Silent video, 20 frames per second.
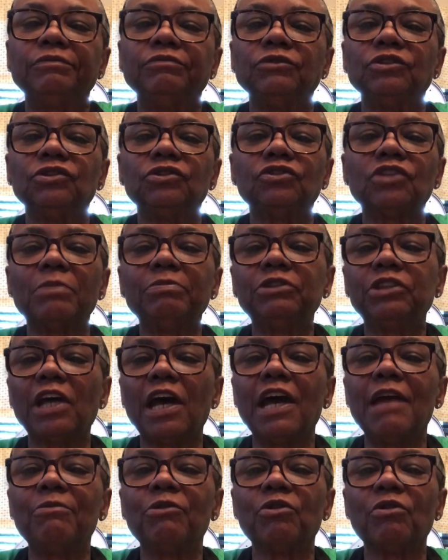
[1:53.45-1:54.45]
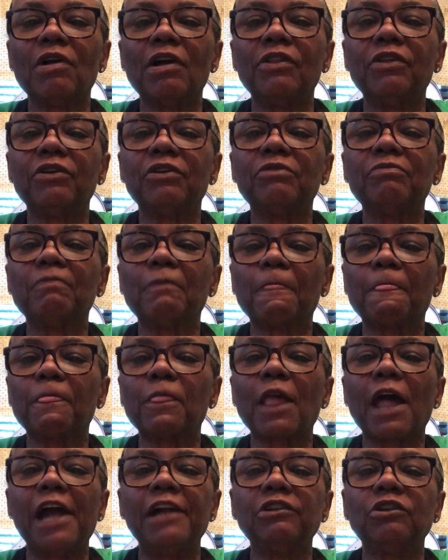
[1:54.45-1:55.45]
sometime or other,
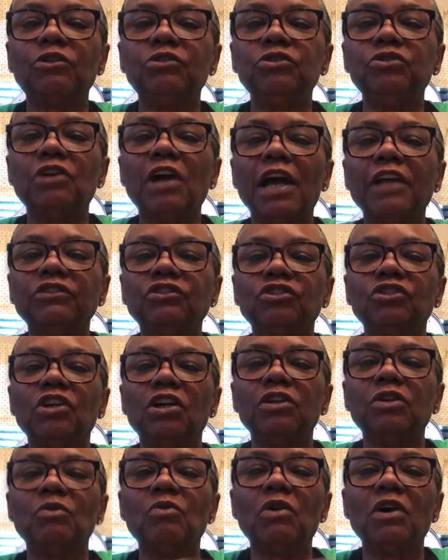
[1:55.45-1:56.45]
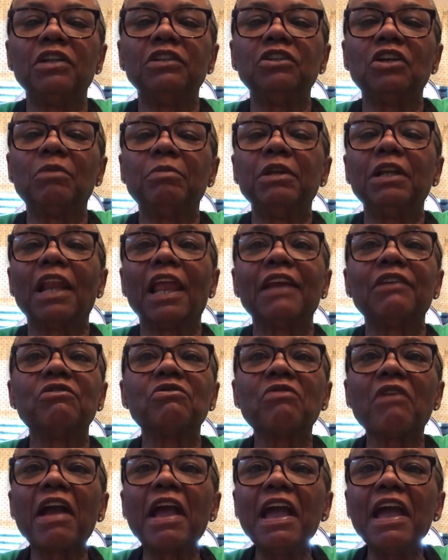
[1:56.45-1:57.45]
I know you guys are gonna you're gonna be like,
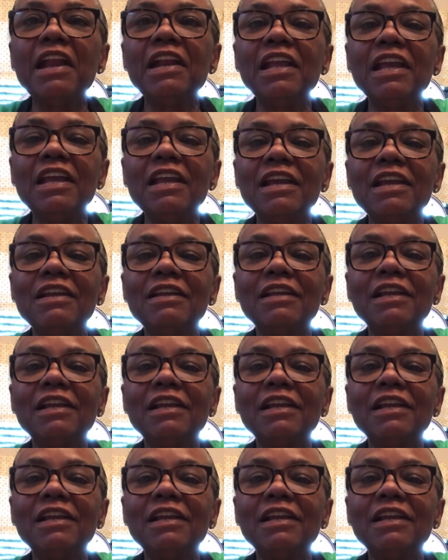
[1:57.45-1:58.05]
Granny,